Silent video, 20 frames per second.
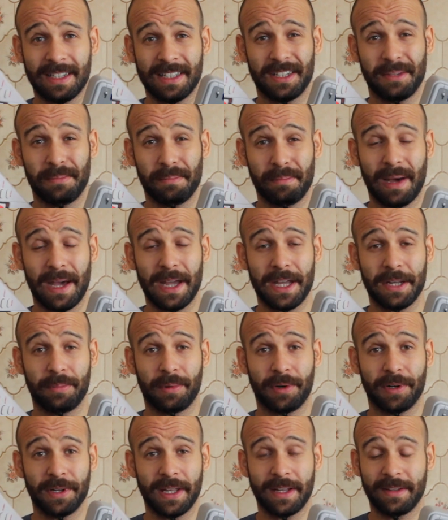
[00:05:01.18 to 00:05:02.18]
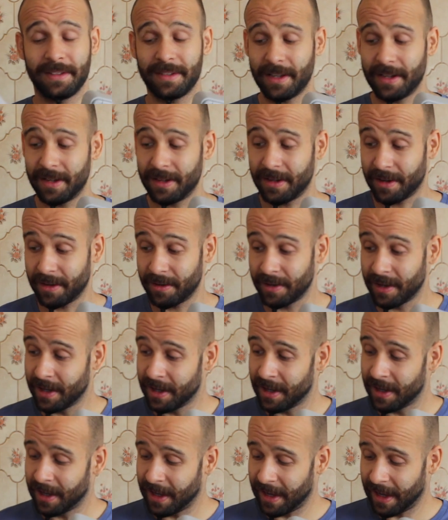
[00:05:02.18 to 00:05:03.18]
and actually made by Nintendo.
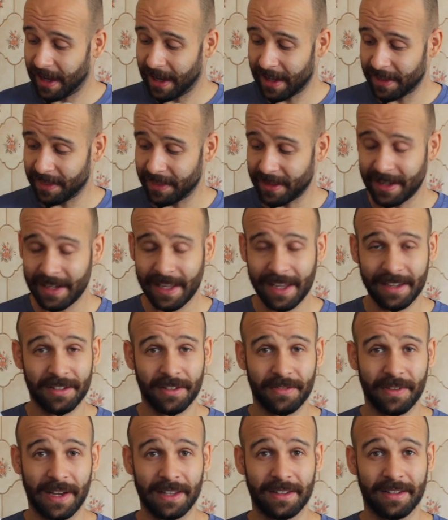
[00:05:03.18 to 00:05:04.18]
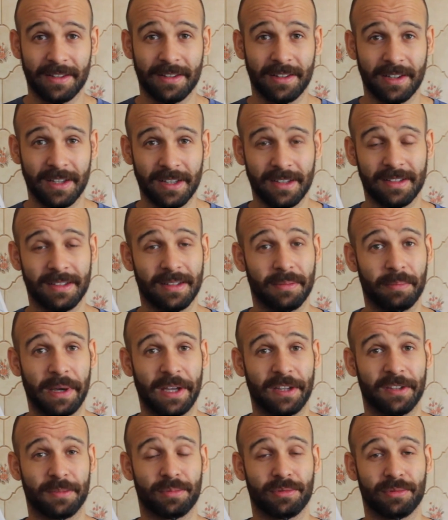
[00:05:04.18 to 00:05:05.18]
And the NES Advantage is the
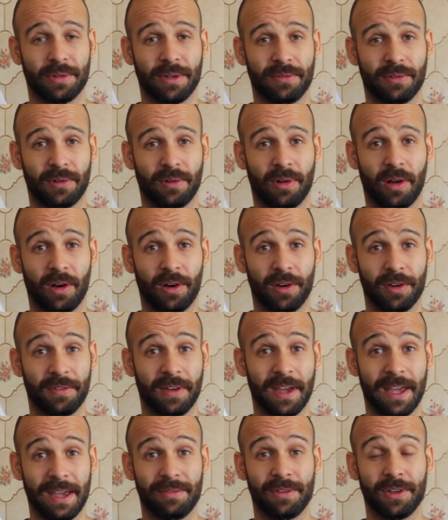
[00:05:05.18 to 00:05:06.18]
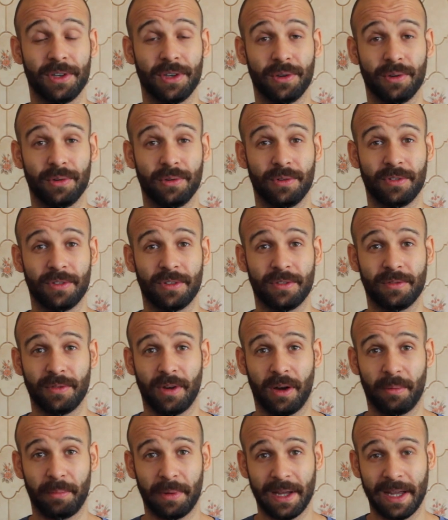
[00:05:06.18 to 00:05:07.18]
best peripheral I've ever used
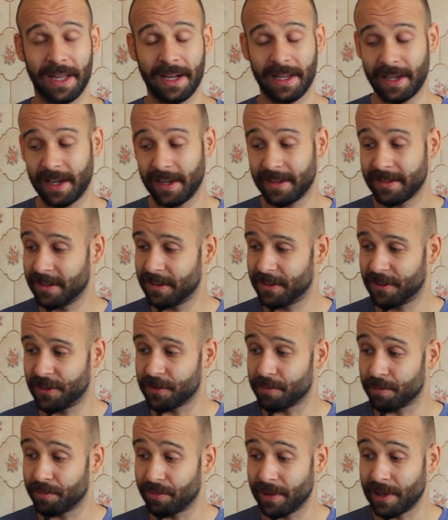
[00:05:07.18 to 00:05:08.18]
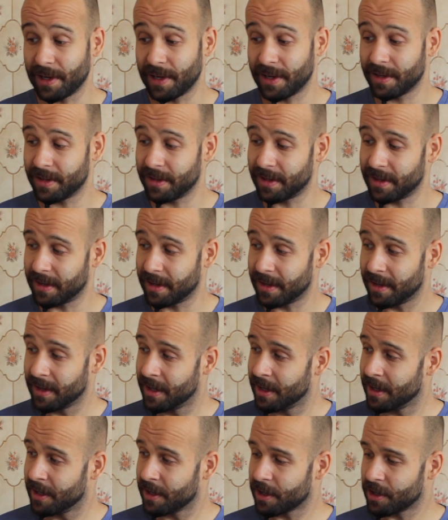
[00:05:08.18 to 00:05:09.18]
on my NES. It's just brilliant. The
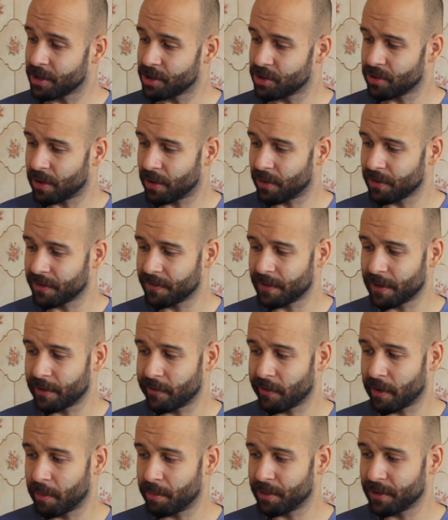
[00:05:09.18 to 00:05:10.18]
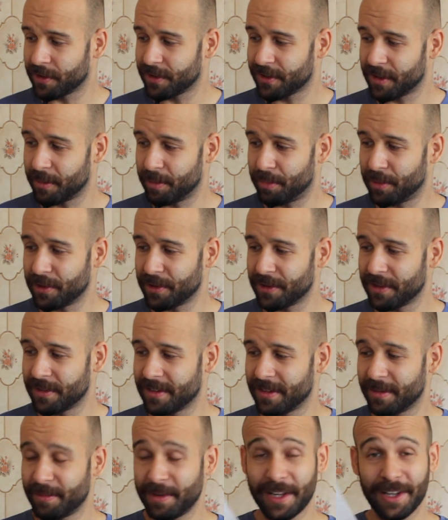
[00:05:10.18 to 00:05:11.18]
controls are very robust, the
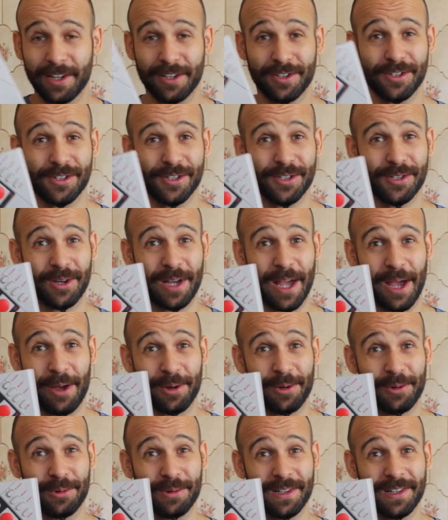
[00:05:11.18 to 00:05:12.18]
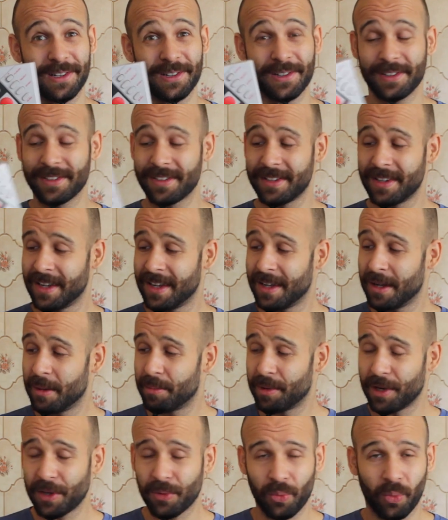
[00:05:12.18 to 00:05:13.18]
buttons, I mean, just look how cool it looks.
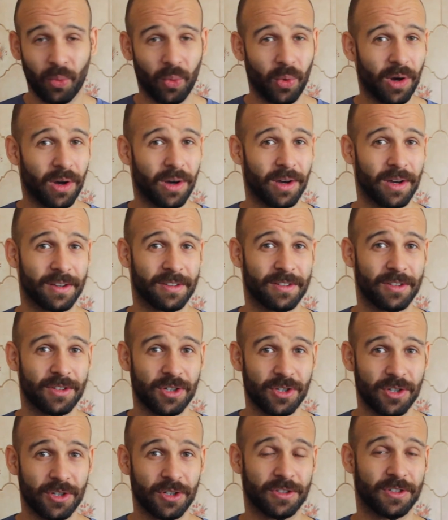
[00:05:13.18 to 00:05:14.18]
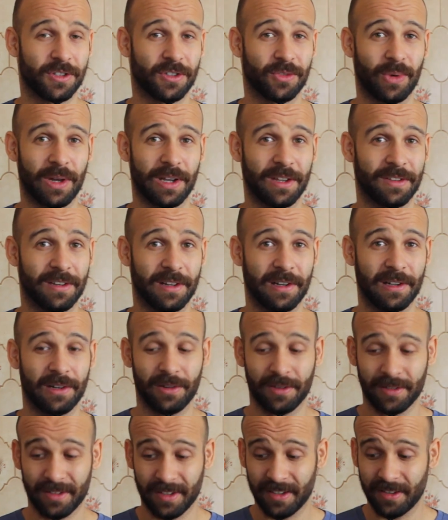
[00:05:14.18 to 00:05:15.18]
But it works just as well as it
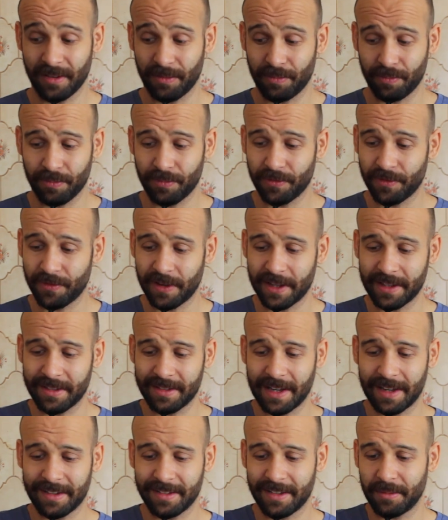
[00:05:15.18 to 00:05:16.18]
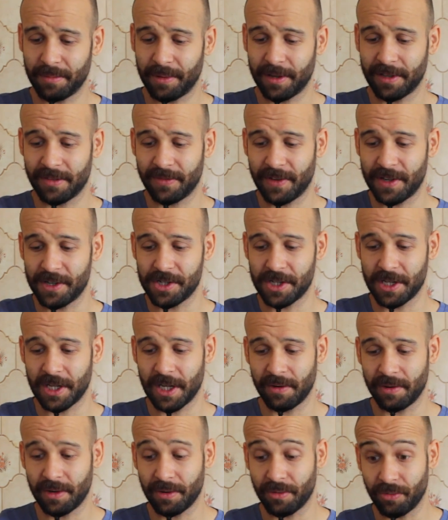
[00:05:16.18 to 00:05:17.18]
looks. It's a fantastic piece of engineering.
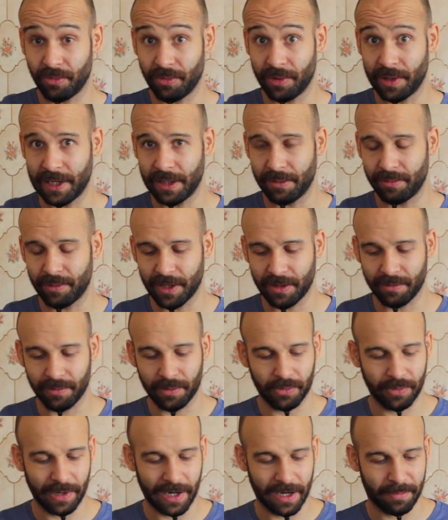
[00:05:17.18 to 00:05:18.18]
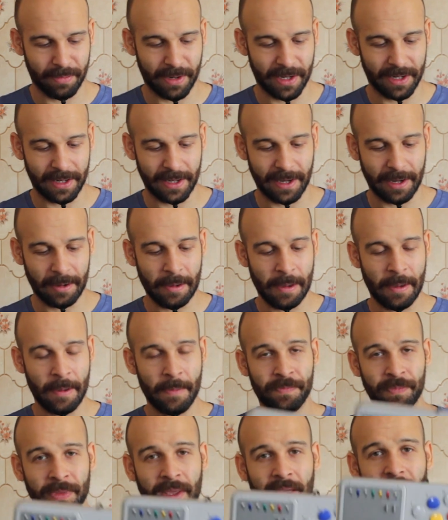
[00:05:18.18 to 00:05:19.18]
I really would recommend that.
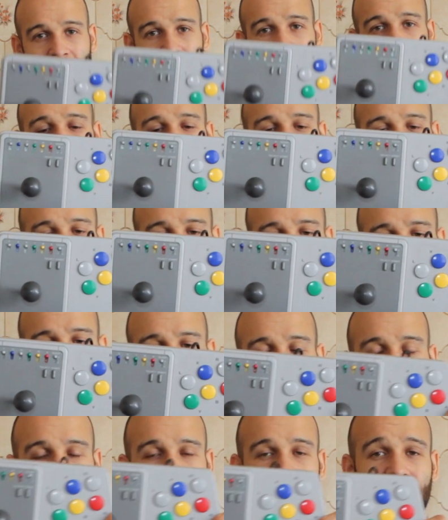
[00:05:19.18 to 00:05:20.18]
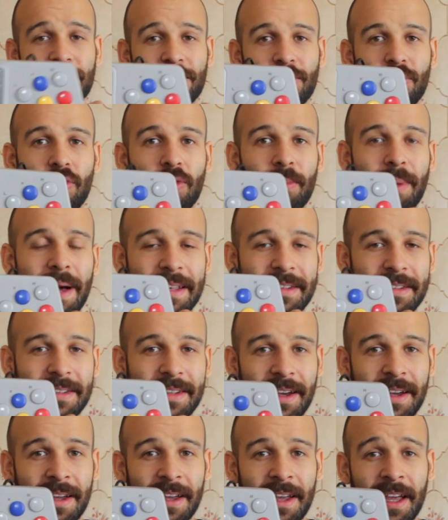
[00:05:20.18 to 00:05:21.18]
And likewise the
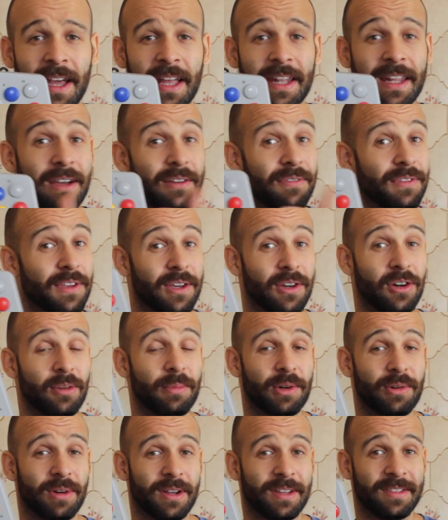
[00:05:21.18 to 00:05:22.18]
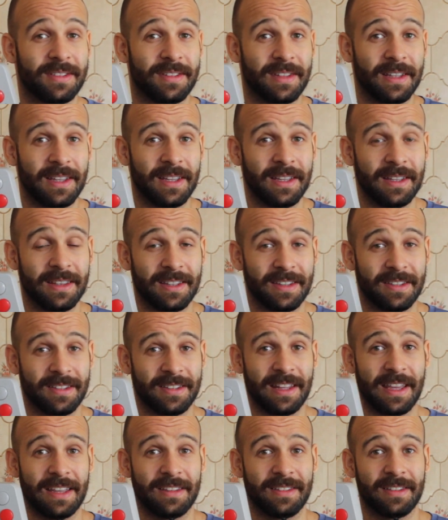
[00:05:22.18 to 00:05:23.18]
Scoremaster. Now if you come across the
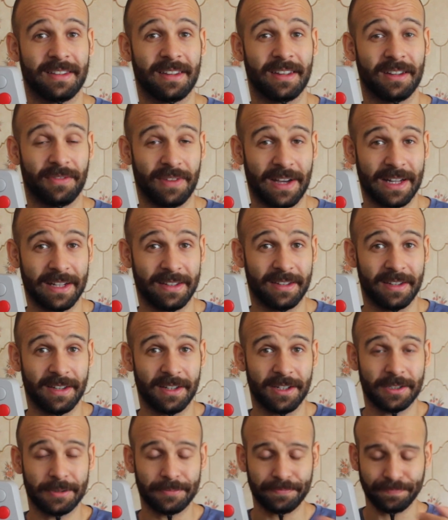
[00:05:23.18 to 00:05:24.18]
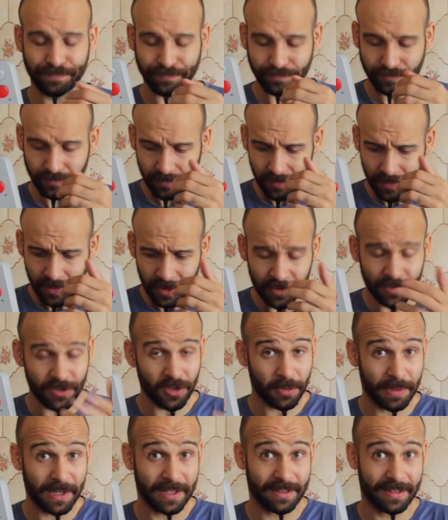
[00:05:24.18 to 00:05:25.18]
SNES Advantage,
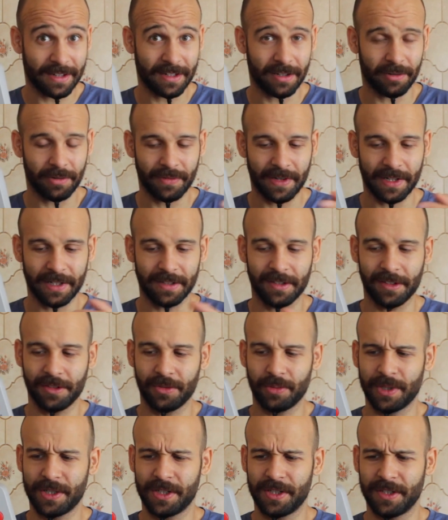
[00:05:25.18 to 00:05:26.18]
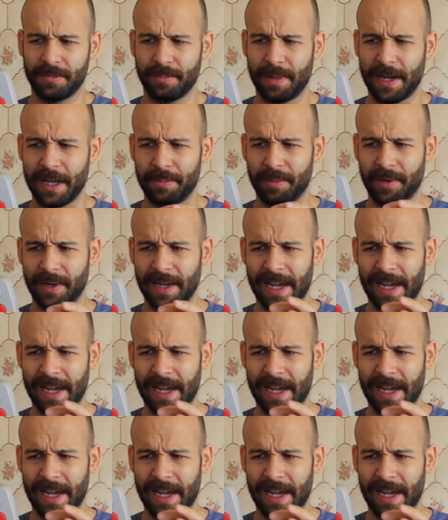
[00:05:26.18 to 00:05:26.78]
Super Nintendo Advantage, which is made by